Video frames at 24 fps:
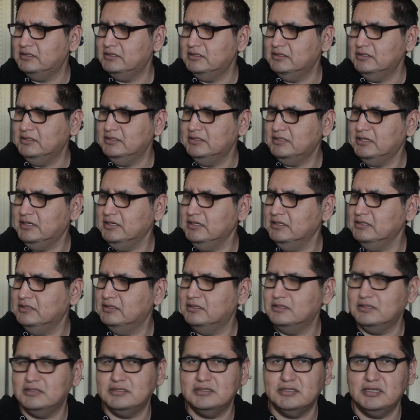decided
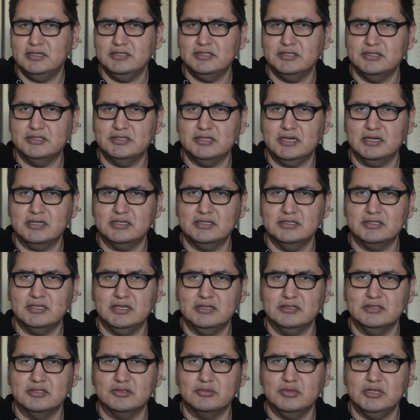that I should check this
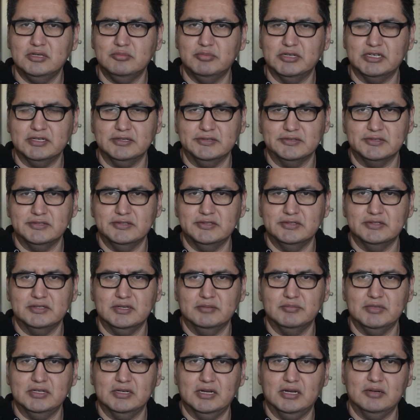out as well, because this is
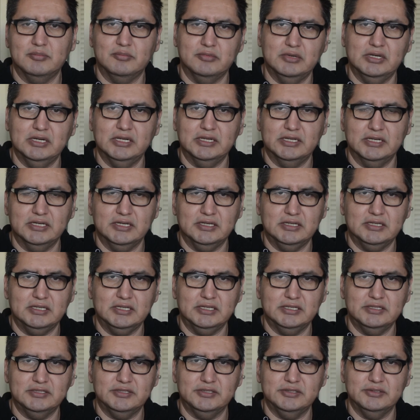something I'm really
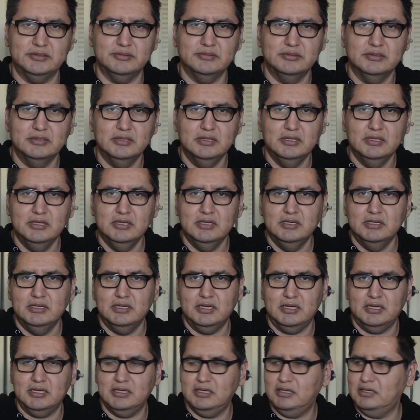into.
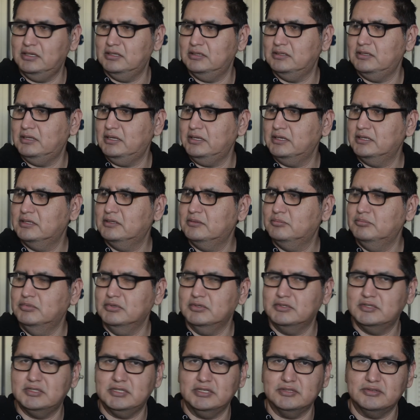I like
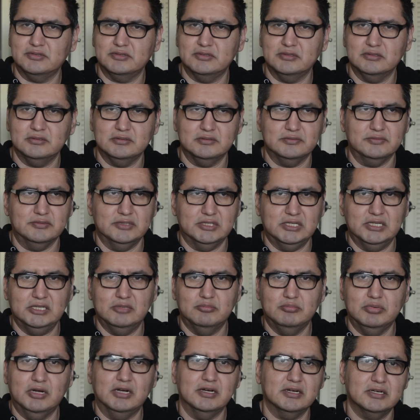books that sort of
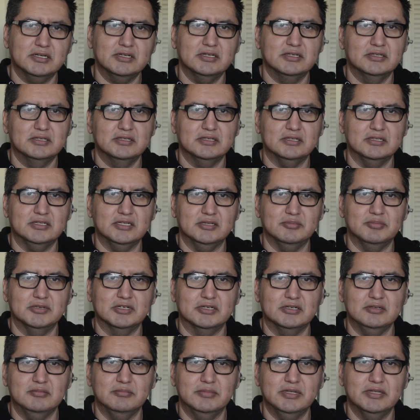debunk the
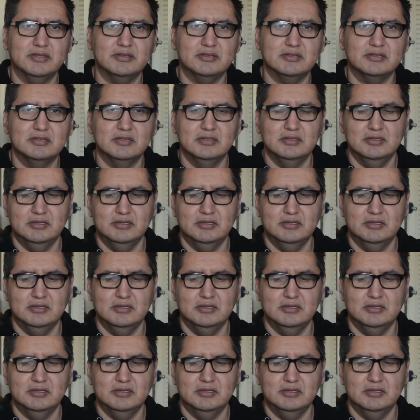typical myths.